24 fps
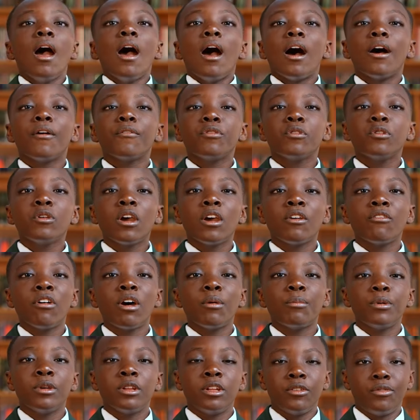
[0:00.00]
Have you
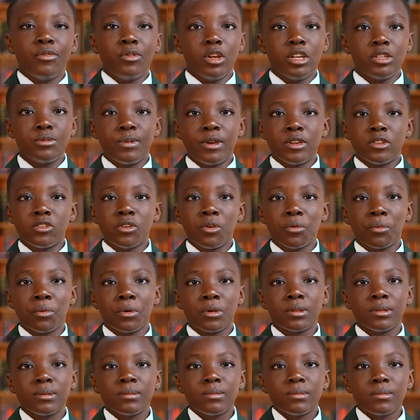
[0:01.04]
ever been influenced by
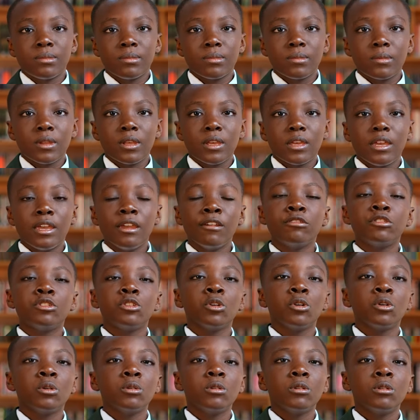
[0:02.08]
someone? If
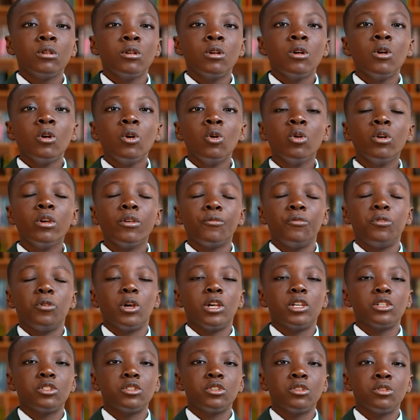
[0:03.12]
so, who
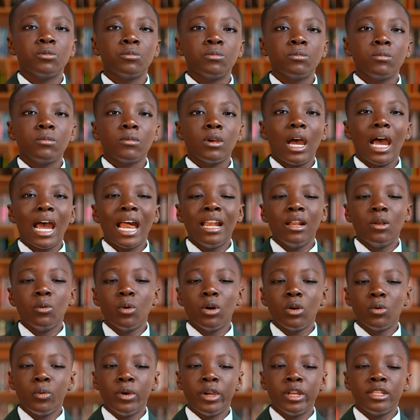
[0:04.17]
influenced you? And in
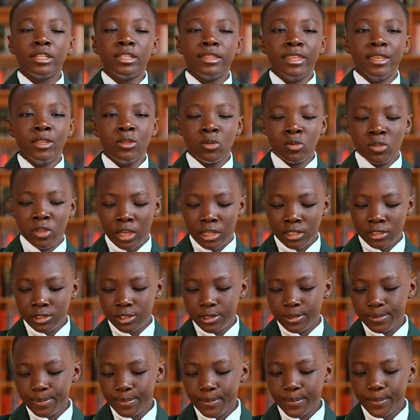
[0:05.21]
what way did they do that?
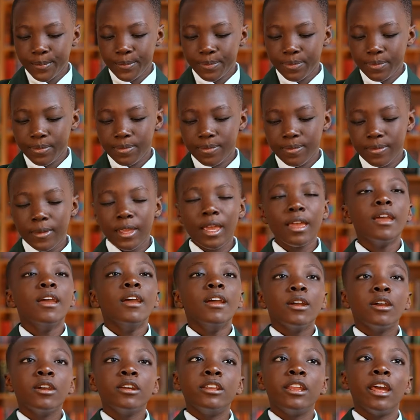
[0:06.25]

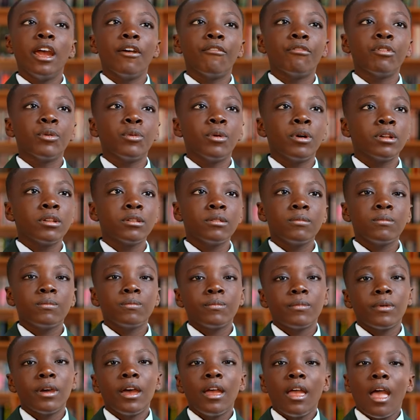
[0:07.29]
Good day, everyone,
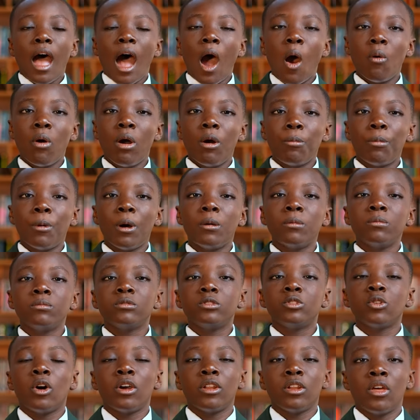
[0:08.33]
and welcome
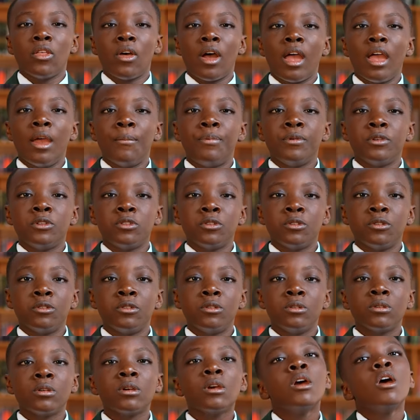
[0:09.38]
to another episode
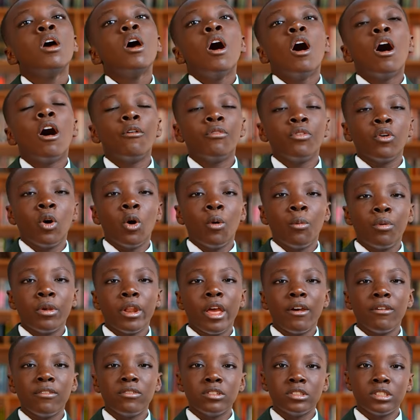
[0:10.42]
of the Open
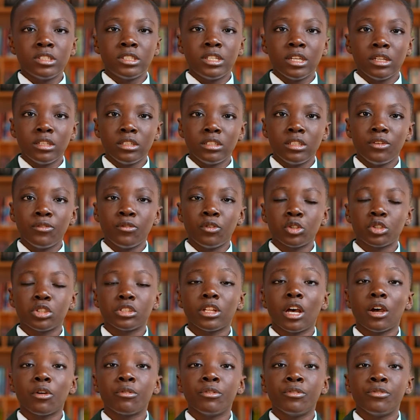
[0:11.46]
Heavens Daily
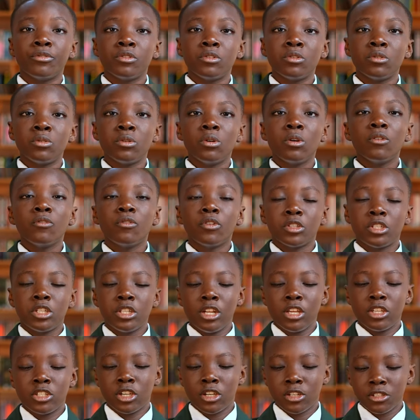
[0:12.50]
Devotional Review for
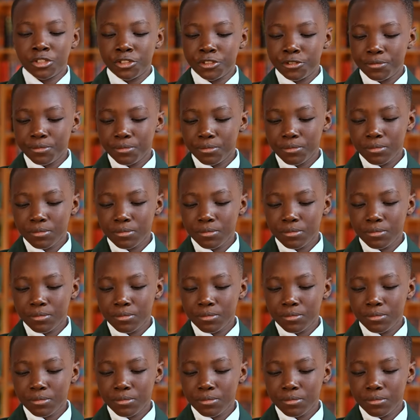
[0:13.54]
Teenagers.